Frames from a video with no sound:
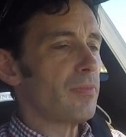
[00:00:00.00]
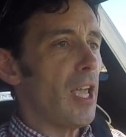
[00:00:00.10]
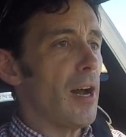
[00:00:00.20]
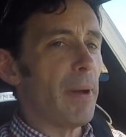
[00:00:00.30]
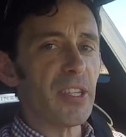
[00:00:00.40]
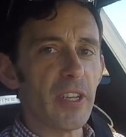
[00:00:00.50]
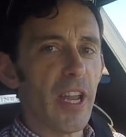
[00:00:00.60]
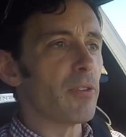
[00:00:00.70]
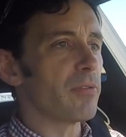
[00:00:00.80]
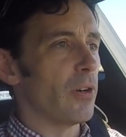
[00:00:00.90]
are better
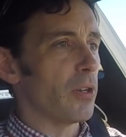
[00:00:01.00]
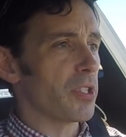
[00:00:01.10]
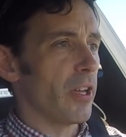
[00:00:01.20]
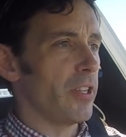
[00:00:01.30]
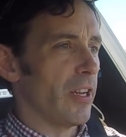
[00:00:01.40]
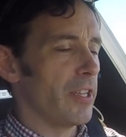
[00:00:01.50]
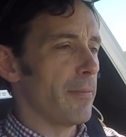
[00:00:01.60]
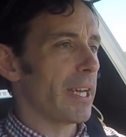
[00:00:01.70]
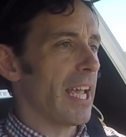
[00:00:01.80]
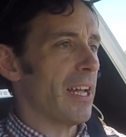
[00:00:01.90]
known for. So, you know, your
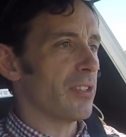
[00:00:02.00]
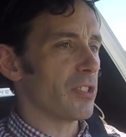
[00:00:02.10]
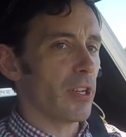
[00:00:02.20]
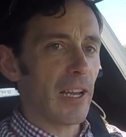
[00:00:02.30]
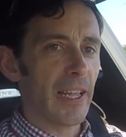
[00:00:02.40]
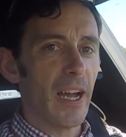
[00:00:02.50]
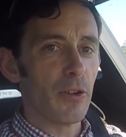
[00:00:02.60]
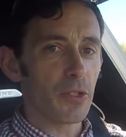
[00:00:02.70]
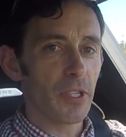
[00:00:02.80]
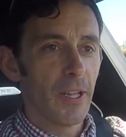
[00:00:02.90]
Meganes, your
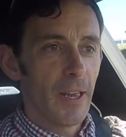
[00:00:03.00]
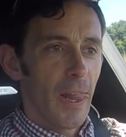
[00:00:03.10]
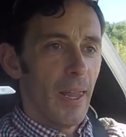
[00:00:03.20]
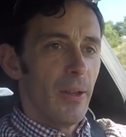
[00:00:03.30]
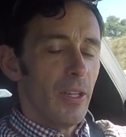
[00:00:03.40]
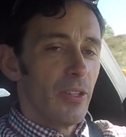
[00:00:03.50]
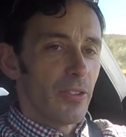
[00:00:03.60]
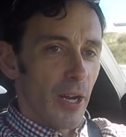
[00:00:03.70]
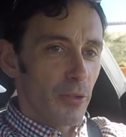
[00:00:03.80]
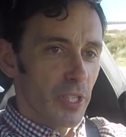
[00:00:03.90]
Clios,
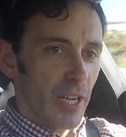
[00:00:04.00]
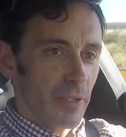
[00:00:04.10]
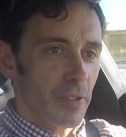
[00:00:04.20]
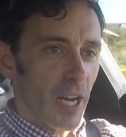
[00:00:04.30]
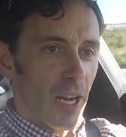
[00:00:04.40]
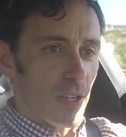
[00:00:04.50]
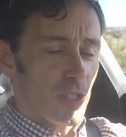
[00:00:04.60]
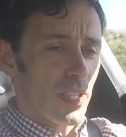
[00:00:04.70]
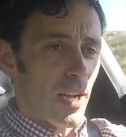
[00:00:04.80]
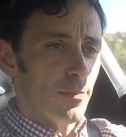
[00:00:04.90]
those kind of cars.
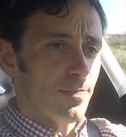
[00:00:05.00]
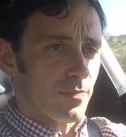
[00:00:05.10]
So